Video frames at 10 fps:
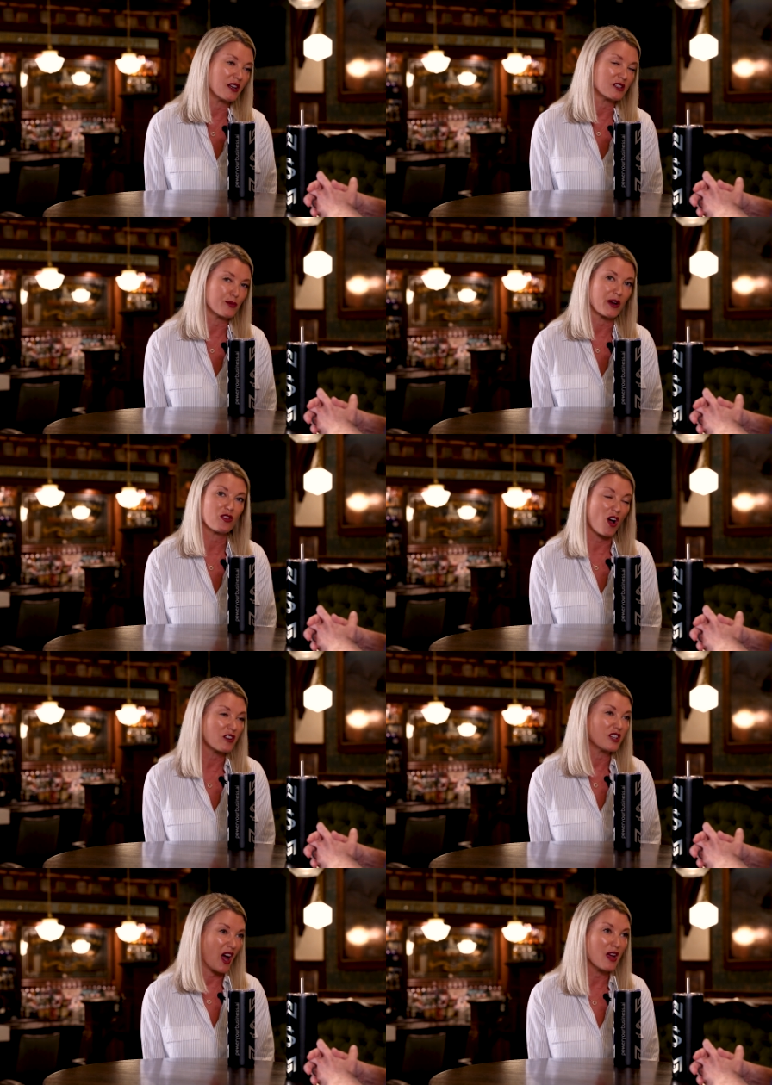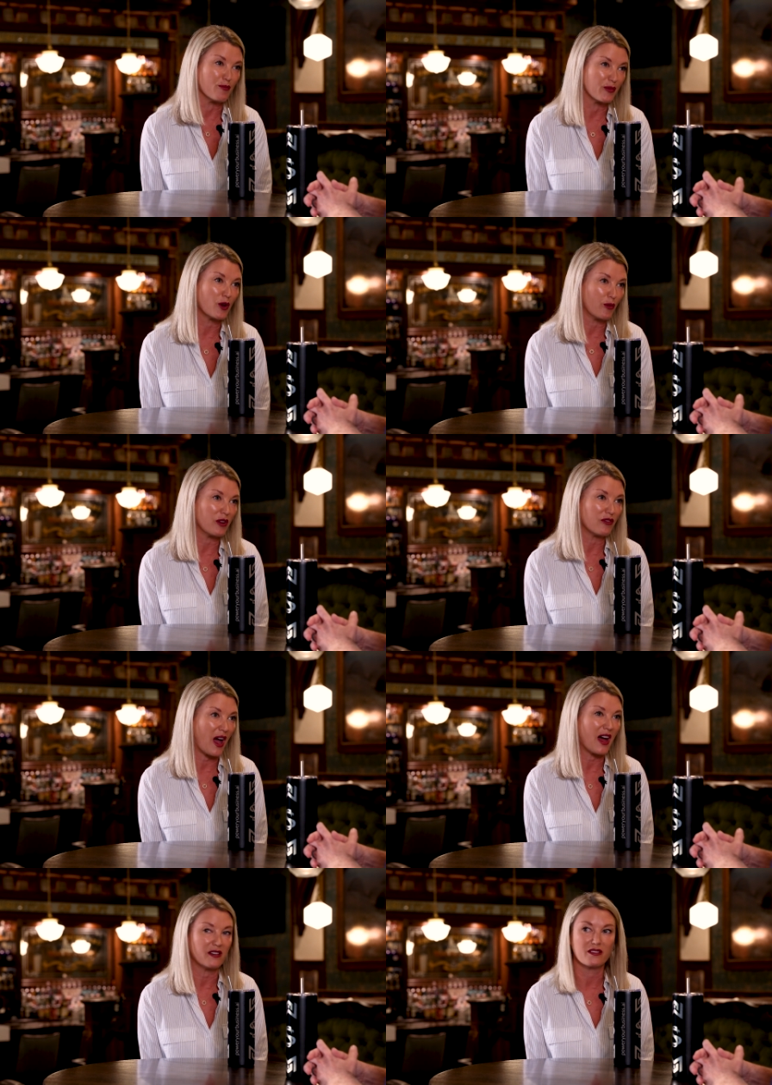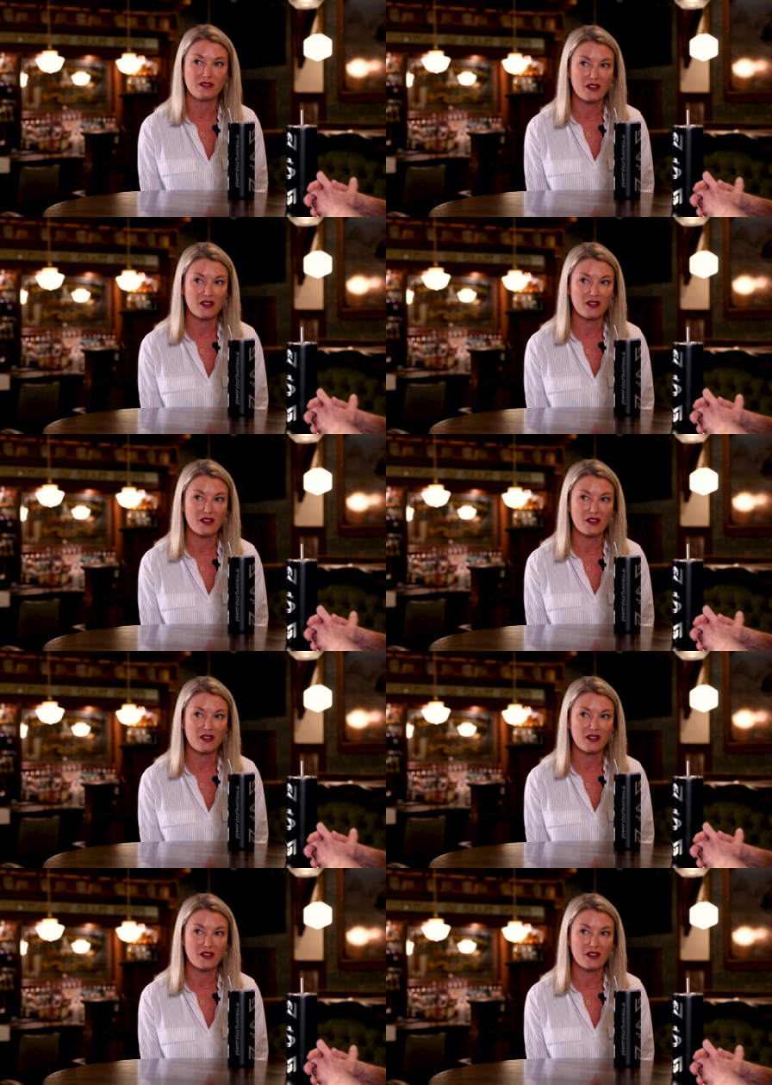And it's been a long time that we've had